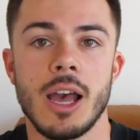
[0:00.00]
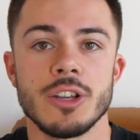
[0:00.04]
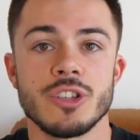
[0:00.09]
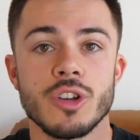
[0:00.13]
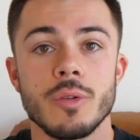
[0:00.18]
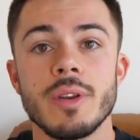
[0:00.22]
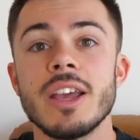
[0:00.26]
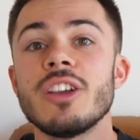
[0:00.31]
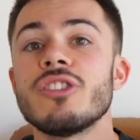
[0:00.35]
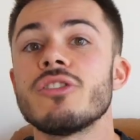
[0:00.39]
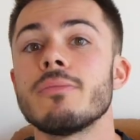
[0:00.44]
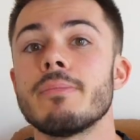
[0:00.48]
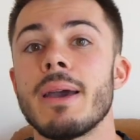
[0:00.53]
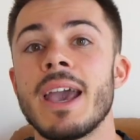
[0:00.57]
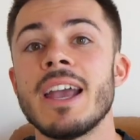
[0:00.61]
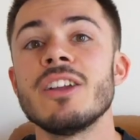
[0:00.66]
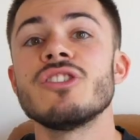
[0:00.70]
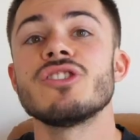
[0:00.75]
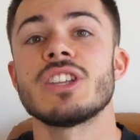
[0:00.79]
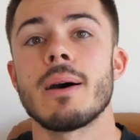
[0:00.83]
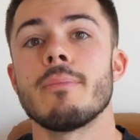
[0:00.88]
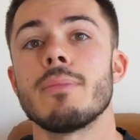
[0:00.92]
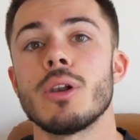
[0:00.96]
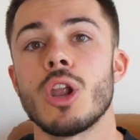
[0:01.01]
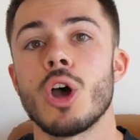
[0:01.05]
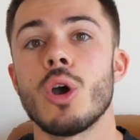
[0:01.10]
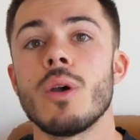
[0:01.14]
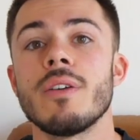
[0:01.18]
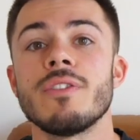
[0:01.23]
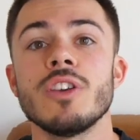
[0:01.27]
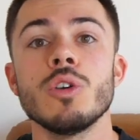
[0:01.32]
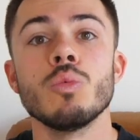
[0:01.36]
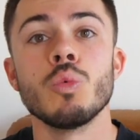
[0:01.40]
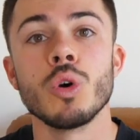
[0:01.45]
donation page down below
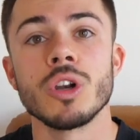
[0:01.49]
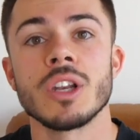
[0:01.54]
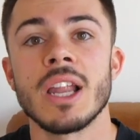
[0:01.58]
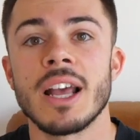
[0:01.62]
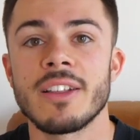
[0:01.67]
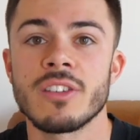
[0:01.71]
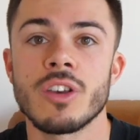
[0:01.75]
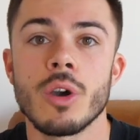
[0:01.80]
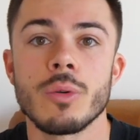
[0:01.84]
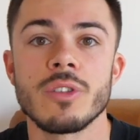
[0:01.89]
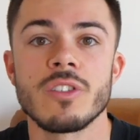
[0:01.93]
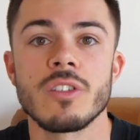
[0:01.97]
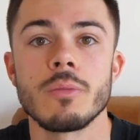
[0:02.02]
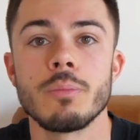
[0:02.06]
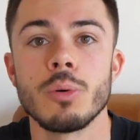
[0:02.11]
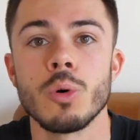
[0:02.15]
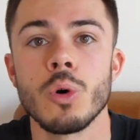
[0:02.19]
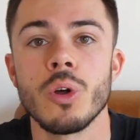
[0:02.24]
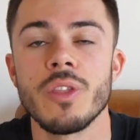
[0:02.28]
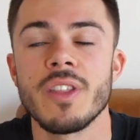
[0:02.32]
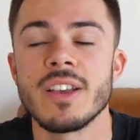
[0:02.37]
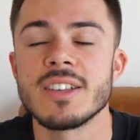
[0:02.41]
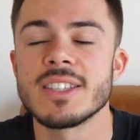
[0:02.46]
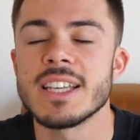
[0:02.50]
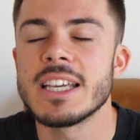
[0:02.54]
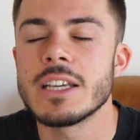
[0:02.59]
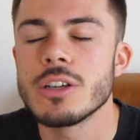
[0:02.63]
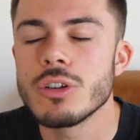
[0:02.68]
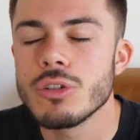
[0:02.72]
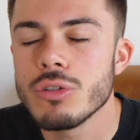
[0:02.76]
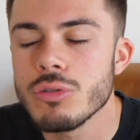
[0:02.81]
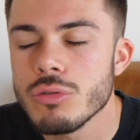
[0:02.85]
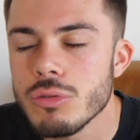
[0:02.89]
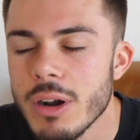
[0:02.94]
if you would like to go and support this
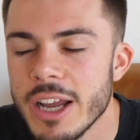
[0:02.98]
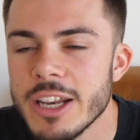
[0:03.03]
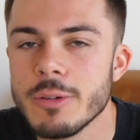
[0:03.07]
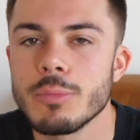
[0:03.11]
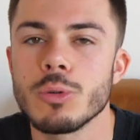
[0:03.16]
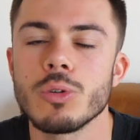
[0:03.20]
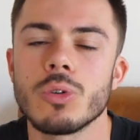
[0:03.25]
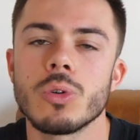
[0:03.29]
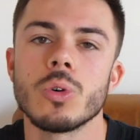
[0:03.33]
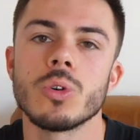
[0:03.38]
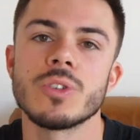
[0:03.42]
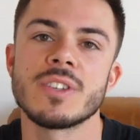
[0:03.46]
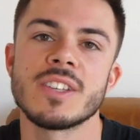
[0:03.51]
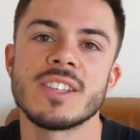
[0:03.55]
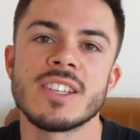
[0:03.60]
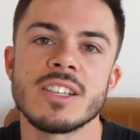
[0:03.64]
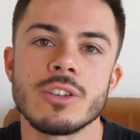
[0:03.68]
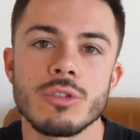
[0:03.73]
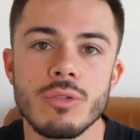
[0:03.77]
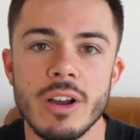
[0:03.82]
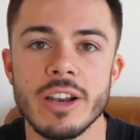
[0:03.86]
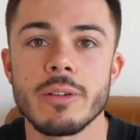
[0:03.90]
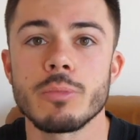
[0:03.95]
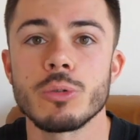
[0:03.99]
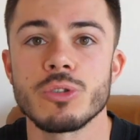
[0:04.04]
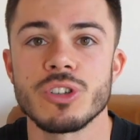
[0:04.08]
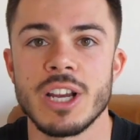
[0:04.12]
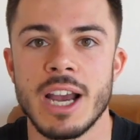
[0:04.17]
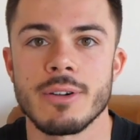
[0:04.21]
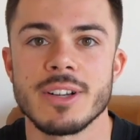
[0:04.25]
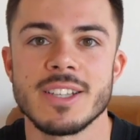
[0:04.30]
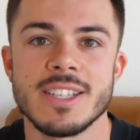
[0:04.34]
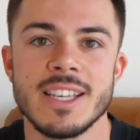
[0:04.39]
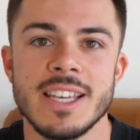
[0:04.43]
incredible cause, this incredible
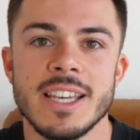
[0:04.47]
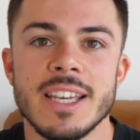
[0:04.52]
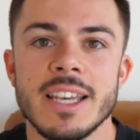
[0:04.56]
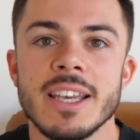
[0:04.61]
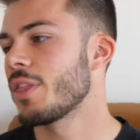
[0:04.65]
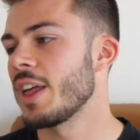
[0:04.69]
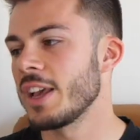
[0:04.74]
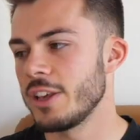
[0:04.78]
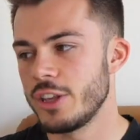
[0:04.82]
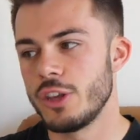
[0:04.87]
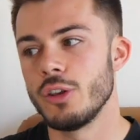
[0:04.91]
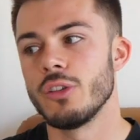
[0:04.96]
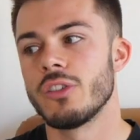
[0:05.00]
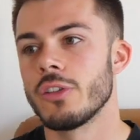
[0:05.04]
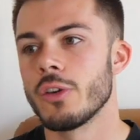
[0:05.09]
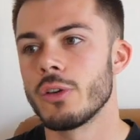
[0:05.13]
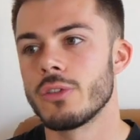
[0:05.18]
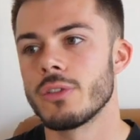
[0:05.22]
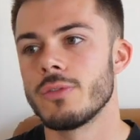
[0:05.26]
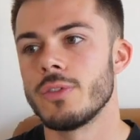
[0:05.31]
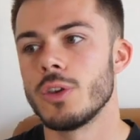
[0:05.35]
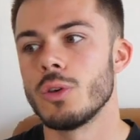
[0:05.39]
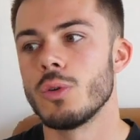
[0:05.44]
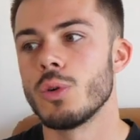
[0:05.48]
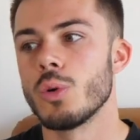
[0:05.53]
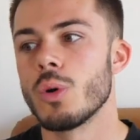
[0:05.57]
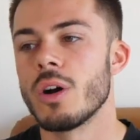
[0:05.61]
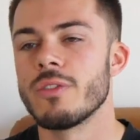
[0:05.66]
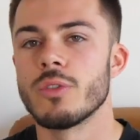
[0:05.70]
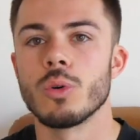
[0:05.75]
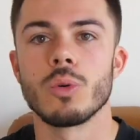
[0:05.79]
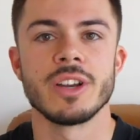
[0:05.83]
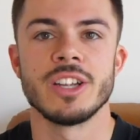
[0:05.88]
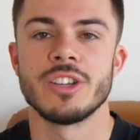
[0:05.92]
charity. Thank you to those of you who
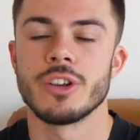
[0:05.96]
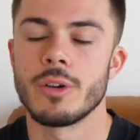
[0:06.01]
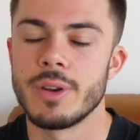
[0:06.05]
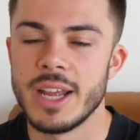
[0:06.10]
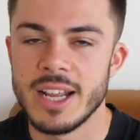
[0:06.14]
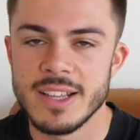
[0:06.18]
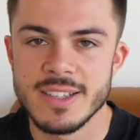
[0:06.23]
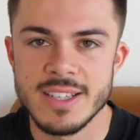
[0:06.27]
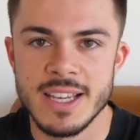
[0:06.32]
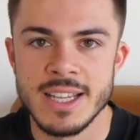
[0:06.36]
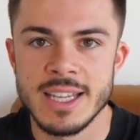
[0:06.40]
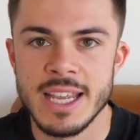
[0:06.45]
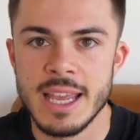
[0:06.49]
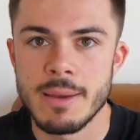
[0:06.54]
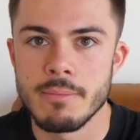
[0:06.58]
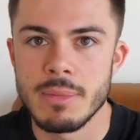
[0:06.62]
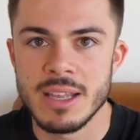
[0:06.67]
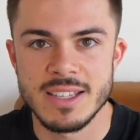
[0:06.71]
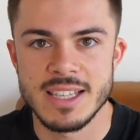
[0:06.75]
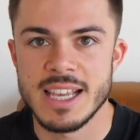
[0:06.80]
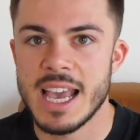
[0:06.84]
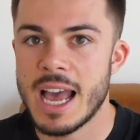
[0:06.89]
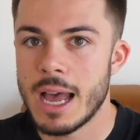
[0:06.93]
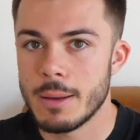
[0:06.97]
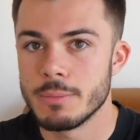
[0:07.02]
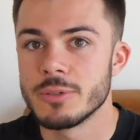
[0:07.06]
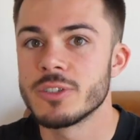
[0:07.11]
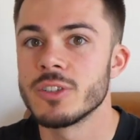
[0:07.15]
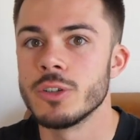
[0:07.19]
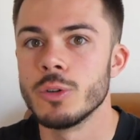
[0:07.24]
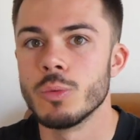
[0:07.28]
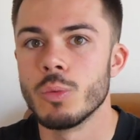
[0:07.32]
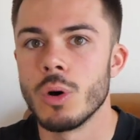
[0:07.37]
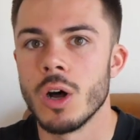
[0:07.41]
have already donated. It means the
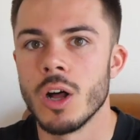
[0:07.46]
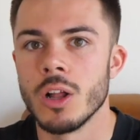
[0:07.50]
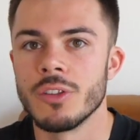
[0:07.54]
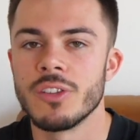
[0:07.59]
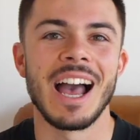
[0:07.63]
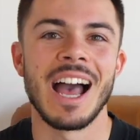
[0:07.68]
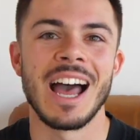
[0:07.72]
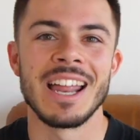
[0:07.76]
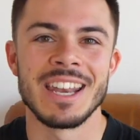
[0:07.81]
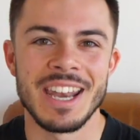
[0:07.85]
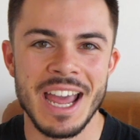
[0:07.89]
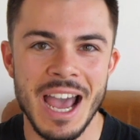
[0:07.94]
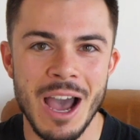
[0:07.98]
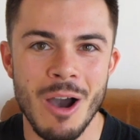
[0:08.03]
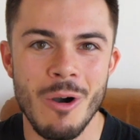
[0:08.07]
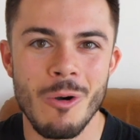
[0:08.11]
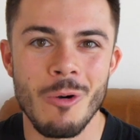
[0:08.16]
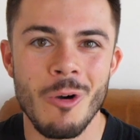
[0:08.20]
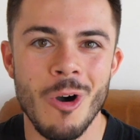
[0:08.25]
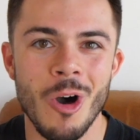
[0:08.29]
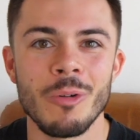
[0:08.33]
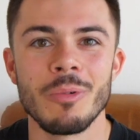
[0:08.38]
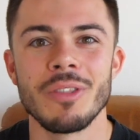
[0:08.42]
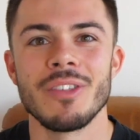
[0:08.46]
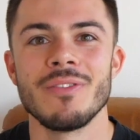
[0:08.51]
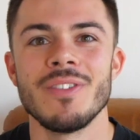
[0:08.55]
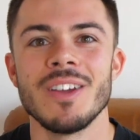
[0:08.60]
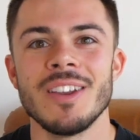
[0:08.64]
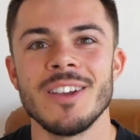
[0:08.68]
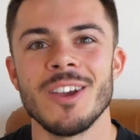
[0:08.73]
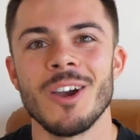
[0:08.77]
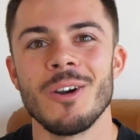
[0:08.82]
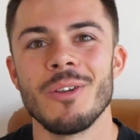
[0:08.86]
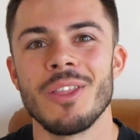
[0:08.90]
absolute world. And now on with the
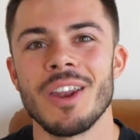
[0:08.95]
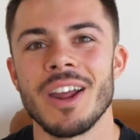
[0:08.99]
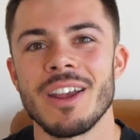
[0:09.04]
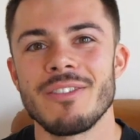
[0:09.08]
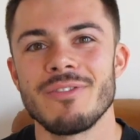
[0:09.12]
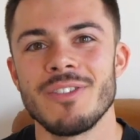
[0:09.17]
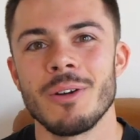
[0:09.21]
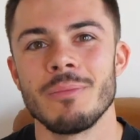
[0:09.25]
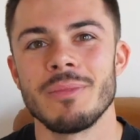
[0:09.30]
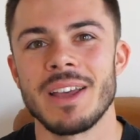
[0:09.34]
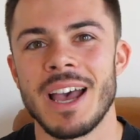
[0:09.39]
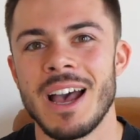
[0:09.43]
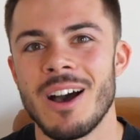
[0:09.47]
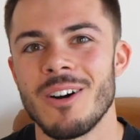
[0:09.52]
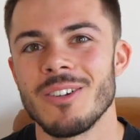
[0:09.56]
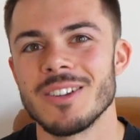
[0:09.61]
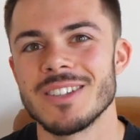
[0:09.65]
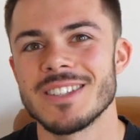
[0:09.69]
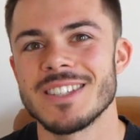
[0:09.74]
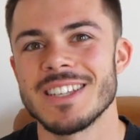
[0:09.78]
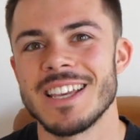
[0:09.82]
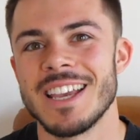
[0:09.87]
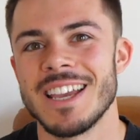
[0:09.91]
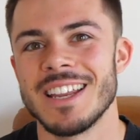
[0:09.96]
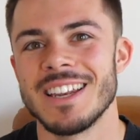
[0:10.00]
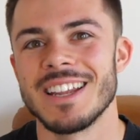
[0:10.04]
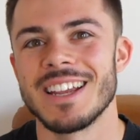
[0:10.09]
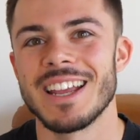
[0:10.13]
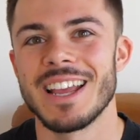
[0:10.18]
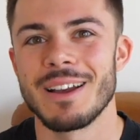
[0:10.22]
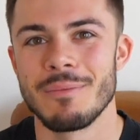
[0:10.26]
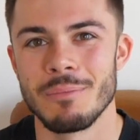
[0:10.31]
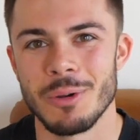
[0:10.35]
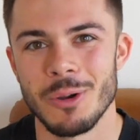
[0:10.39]
video that I filmed out in
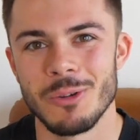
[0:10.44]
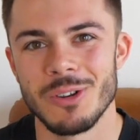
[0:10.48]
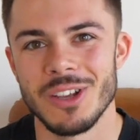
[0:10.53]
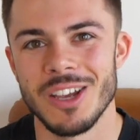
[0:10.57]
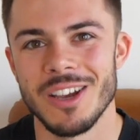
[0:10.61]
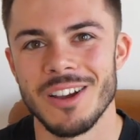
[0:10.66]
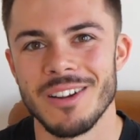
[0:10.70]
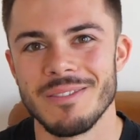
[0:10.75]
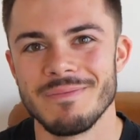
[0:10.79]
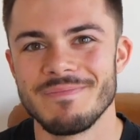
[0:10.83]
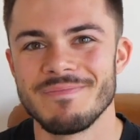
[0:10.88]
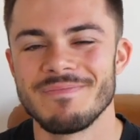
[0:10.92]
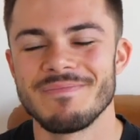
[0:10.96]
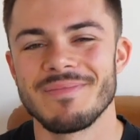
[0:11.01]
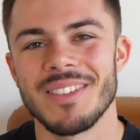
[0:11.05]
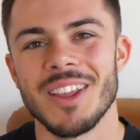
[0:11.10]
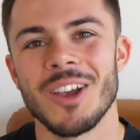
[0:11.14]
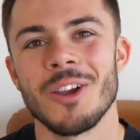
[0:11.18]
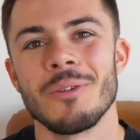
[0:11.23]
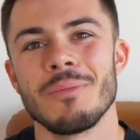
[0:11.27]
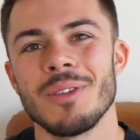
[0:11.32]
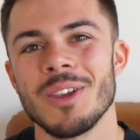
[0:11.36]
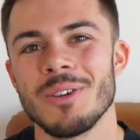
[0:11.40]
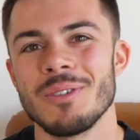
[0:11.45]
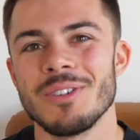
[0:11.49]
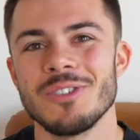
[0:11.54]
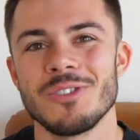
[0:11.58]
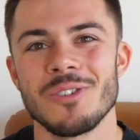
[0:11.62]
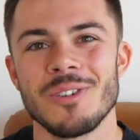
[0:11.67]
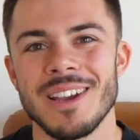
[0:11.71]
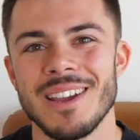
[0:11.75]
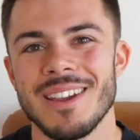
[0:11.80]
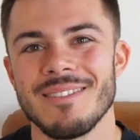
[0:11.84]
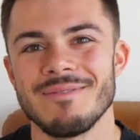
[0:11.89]
Cambodia. I hope that you
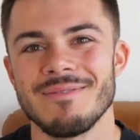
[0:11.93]
enjoy.